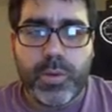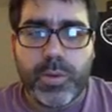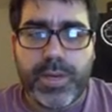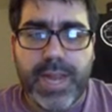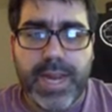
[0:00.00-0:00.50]

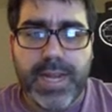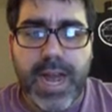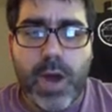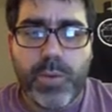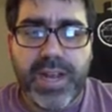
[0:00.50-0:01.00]
Okay,
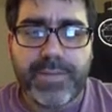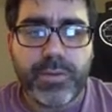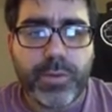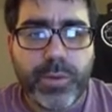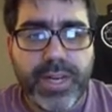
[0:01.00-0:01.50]
now we have
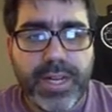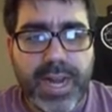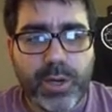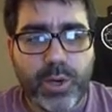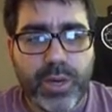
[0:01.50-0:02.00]
to create an
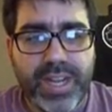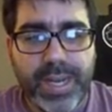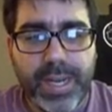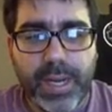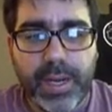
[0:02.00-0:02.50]
anchor
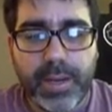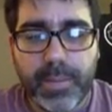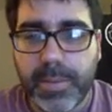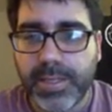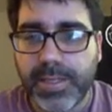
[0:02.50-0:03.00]
link,
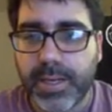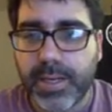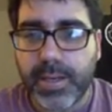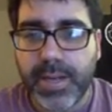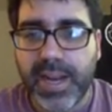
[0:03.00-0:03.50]
basically.
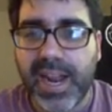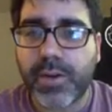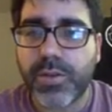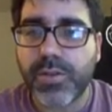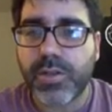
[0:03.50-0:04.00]
And
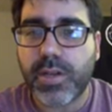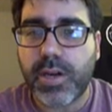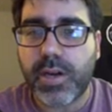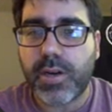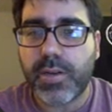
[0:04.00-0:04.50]
anchors
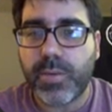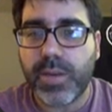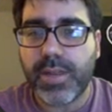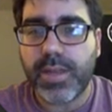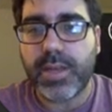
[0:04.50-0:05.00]
are the way
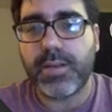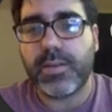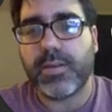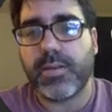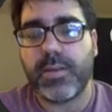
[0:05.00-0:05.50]
that
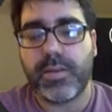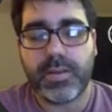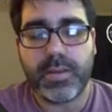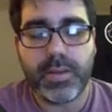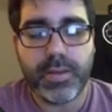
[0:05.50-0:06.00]

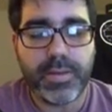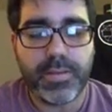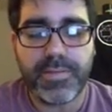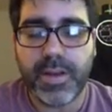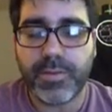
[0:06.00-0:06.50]
uh, they
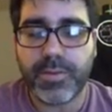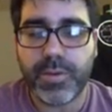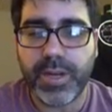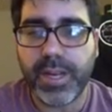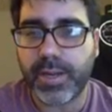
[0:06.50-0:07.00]
found to
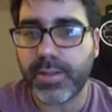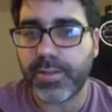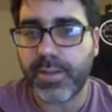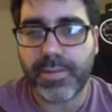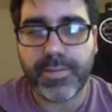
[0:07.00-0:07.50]
link
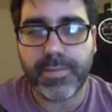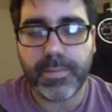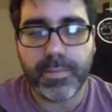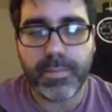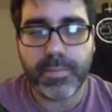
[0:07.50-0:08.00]
stuff
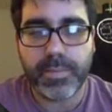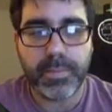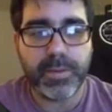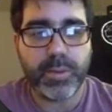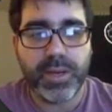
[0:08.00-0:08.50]
in
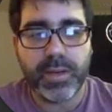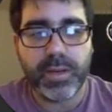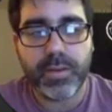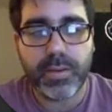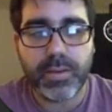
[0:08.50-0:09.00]
between
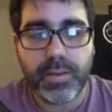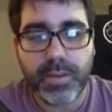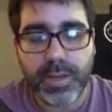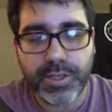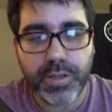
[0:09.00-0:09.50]

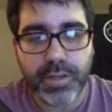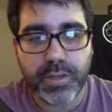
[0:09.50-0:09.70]
each other.